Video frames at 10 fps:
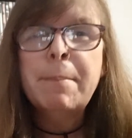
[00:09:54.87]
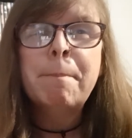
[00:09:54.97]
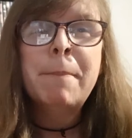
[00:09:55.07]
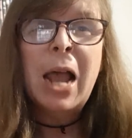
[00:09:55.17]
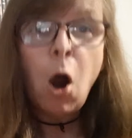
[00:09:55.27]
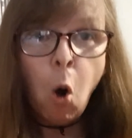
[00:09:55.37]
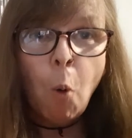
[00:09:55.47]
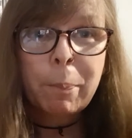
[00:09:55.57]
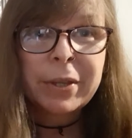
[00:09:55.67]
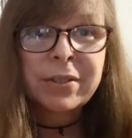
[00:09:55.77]
my
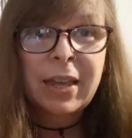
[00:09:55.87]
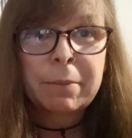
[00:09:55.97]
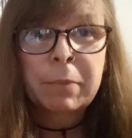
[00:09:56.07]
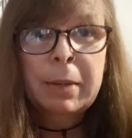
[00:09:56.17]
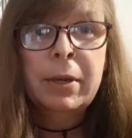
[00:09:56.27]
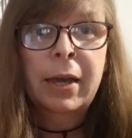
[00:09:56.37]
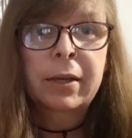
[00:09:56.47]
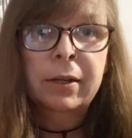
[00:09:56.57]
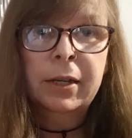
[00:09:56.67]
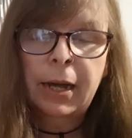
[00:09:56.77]
hope is that maybe I
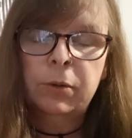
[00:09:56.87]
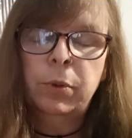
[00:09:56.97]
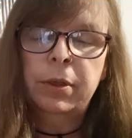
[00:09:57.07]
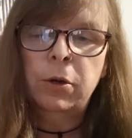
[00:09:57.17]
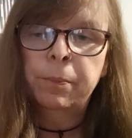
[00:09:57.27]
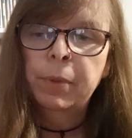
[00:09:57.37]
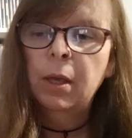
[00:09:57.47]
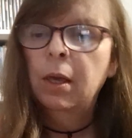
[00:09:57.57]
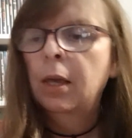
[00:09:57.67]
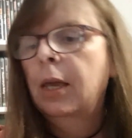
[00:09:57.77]
can connect with you.
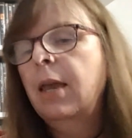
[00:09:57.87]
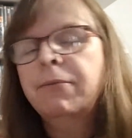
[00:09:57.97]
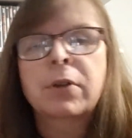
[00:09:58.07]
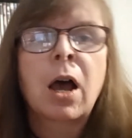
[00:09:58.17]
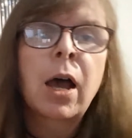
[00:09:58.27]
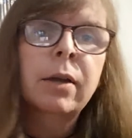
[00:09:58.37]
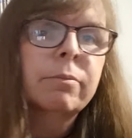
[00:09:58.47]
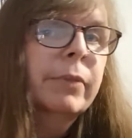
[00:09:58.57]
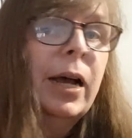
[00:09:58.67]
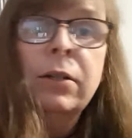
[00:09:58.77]
If not,
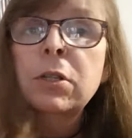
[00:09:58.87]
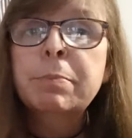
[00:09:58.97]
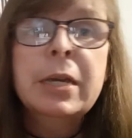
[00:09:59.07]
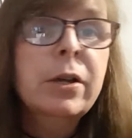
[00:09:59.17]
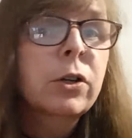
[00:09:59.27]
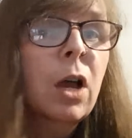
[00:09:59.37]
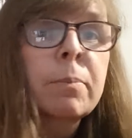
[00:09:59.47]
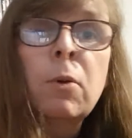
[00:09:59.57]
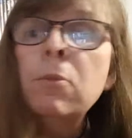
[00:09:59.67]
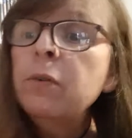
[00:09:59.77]
I'll just be here
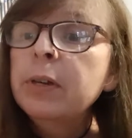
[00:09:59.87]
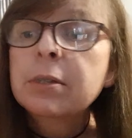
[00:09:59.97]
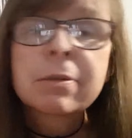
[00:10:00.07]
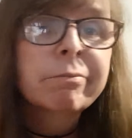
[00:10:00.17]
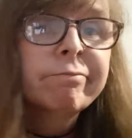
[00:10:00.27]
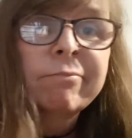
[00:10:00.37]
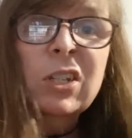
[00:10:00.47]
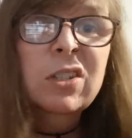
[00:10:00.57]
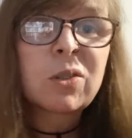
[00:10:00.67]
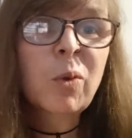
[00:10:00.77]
talking about movies.
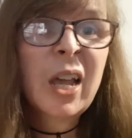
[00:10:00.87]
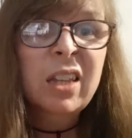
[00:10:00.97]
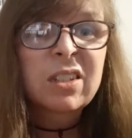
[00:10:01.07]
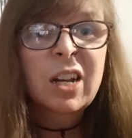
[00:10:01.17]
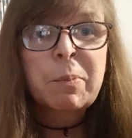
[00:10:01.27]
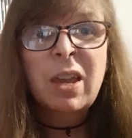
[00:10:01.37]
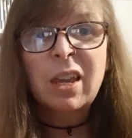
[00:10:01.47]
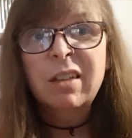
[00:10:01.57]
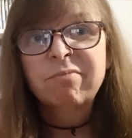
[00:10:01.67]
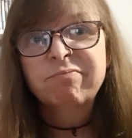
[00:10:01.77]
Just the way it's going to
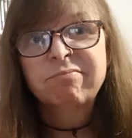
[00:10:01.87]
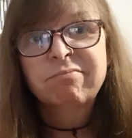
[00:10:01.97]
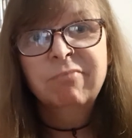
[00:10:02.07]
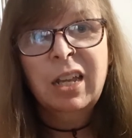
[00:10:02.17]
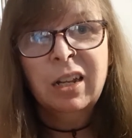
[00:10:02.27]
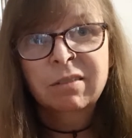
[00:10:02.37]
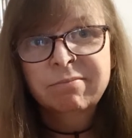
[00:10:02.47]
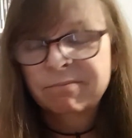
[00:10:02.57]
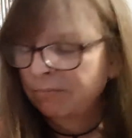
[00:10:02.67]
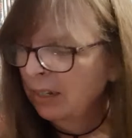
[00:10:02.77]
be, you know.
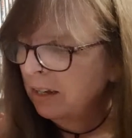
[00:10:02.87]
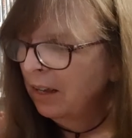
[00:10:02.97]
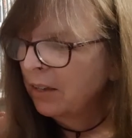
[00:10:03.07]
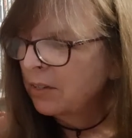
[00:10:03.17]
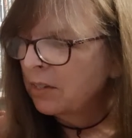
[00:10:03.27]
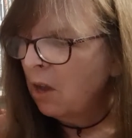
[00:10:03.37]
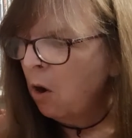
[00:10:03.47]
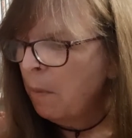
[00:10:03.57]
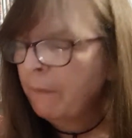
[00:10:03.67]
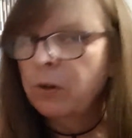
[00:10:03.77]

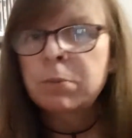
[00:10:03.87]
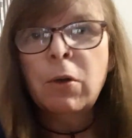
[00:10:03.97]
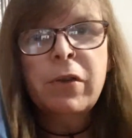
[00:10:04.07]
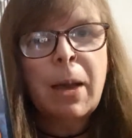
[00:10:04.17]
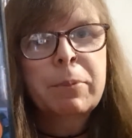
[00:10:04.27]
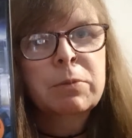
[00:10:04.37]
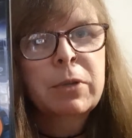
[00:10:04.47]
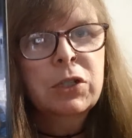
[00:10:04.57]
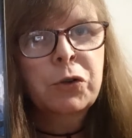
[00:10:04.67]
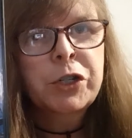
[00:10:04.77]
So my first movie up is Mystery